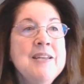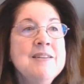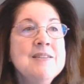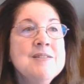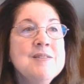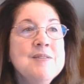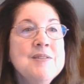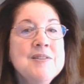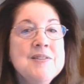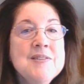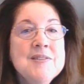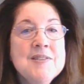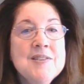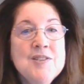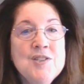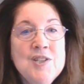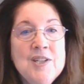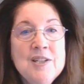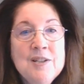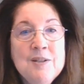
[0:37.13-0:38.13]
So this is a
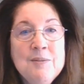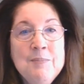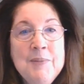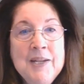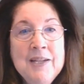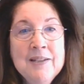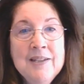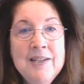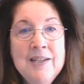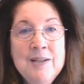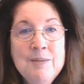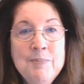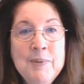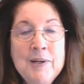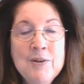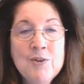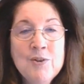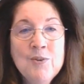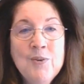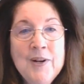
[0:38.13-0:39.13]
channel mainly
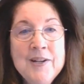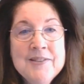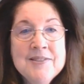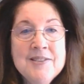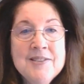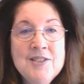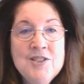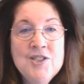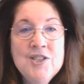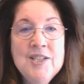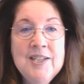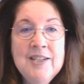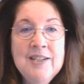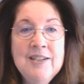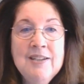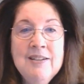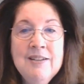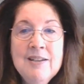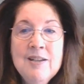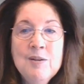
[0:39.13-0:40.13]
about cross
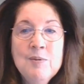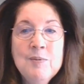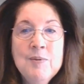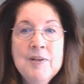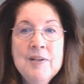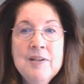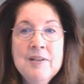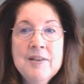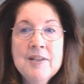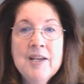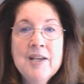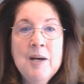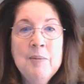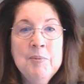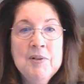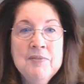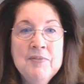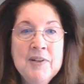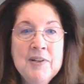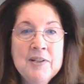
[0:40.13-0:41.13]
stitching with a
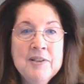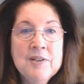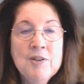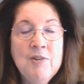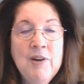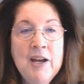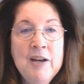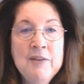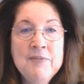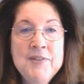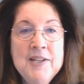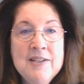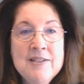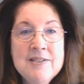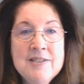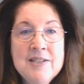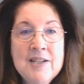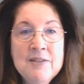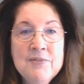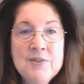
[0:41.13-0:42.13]
couple of other crafty
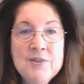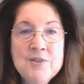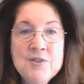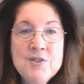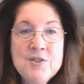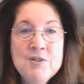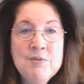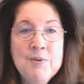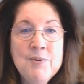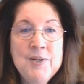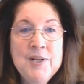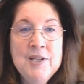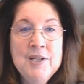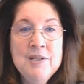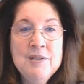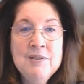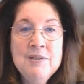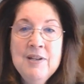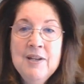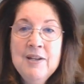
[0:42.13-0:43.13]
endeavors thrown
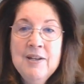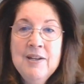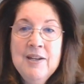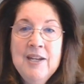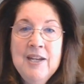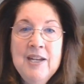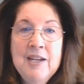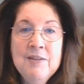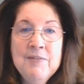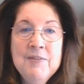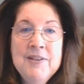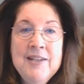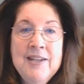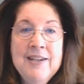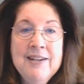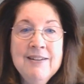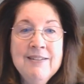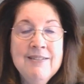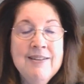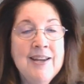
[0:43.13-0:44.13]
in here and
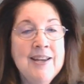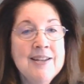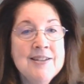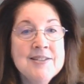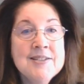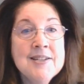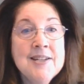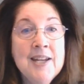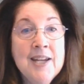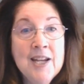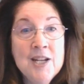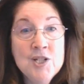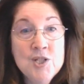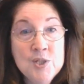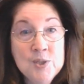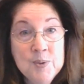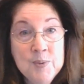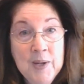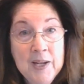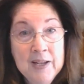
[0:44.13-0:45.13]
there. And today I
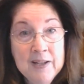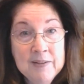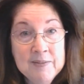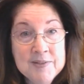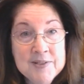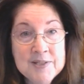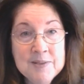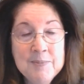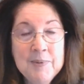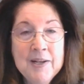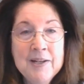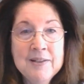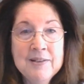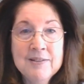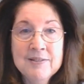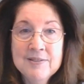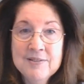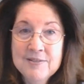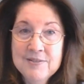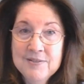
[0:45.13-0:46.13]
do have some
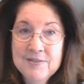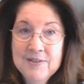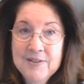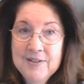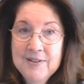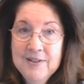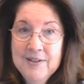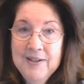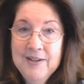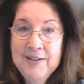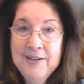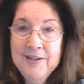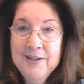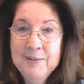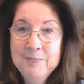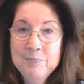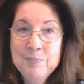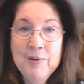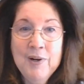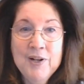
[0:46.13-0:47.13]
other
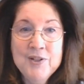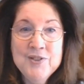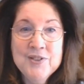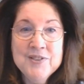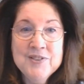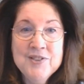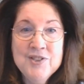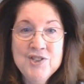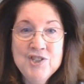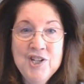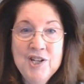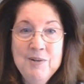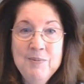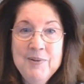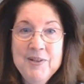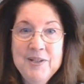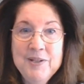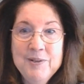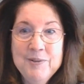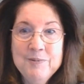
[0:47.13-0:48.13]
projects to share
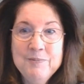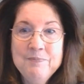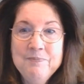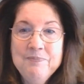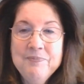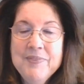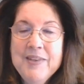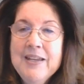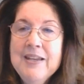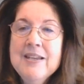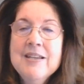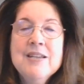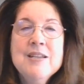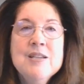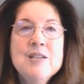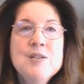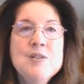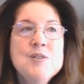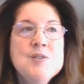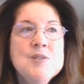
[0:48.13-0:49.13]
with you.
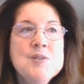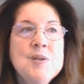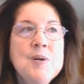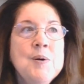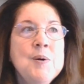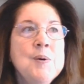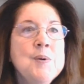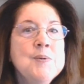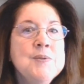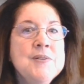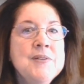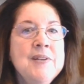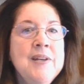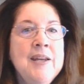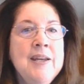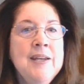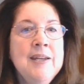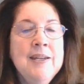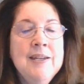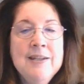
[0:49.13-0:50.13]
So
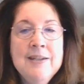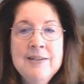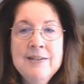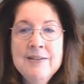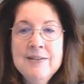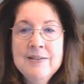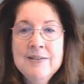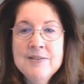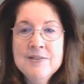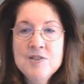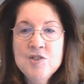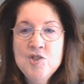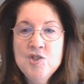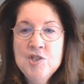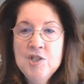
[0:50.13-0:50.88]
today is